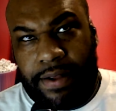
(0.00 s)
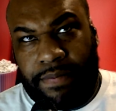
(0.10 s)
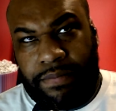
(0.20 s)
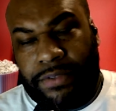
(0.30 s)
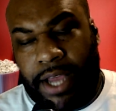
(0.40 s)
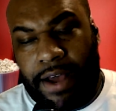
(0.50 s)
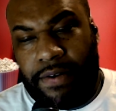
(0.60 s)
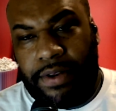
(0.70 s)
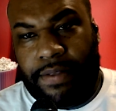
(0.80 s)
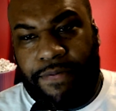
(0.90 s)
child
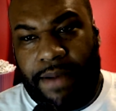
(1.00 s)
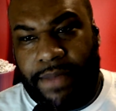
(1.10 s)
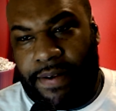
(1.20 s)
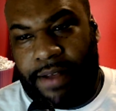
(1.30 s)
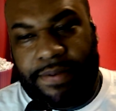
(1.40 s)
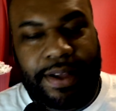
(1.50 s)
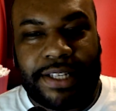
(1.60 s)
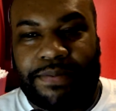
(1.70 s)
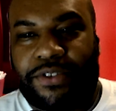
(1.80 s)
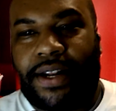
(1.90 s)
and the family. I guess
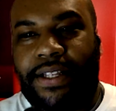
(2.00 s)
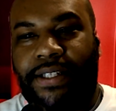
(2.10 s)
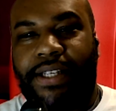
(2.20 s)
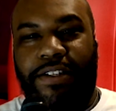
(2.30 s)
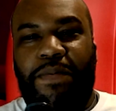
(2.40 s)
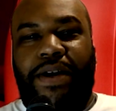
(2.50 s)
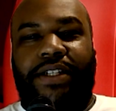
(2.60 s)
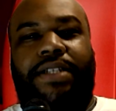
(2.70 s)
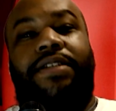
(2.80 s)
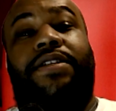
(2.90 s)
I'm trying not to say too much
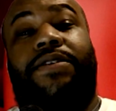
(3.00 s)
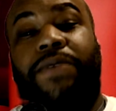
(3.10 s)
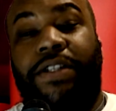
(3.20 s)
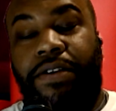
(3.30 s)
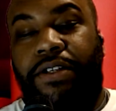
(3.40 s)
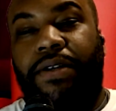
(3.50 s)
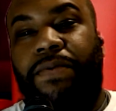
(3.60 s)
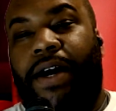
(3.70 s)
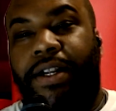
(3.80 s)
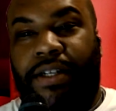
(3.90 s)
because this is one you should
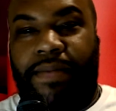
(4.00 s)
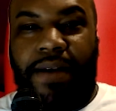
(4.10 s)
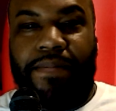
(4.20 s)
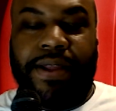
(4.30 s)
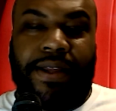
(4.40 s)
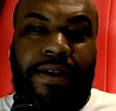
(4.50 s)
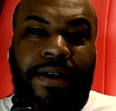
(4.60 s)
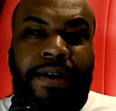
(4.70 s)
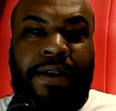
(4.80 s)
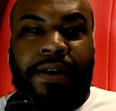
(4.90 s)
watch, in my opinion.
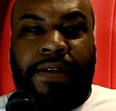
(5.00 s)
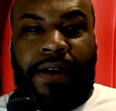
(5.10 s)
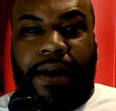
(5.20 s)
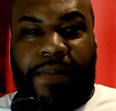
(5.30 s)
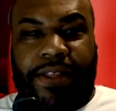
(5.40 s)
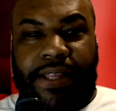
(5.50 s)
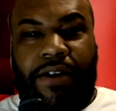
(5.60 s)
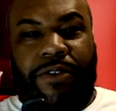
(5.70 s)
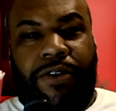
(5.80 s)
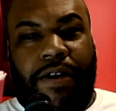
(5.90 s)
But the
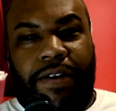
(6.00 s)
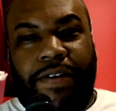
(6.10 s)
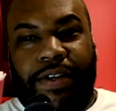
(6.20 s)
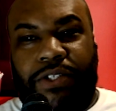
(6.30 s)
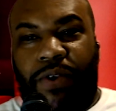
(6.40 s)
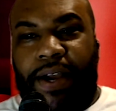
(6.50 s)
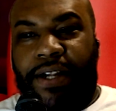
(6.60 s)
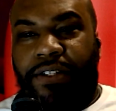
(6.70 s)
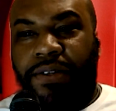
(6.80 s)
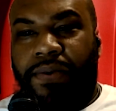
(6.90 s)
elder daughter is
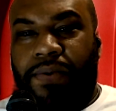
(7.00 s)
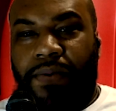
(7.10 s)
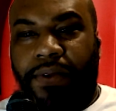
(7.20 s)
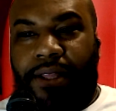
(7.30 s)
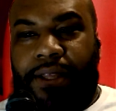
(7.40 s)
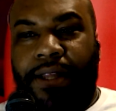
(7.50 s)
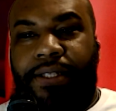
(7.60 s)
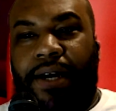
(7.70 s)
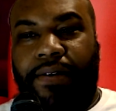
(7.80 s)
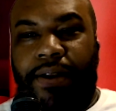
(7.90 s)
trying to get the kids
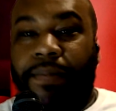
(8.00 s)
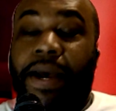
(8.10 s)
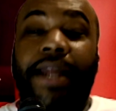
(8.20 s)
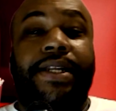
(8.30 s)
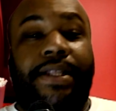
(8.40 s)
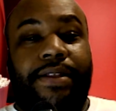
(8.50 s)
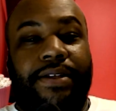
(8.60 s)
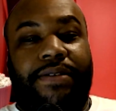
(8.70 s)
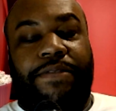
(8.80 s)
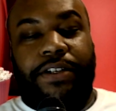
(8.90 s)
out and abandon
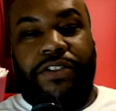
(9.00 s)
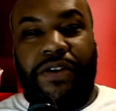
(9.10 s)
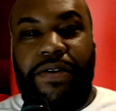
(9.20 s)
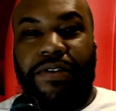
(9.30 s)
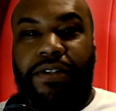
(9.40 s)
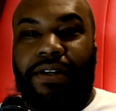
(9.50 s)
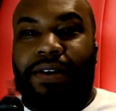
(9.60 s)
this church,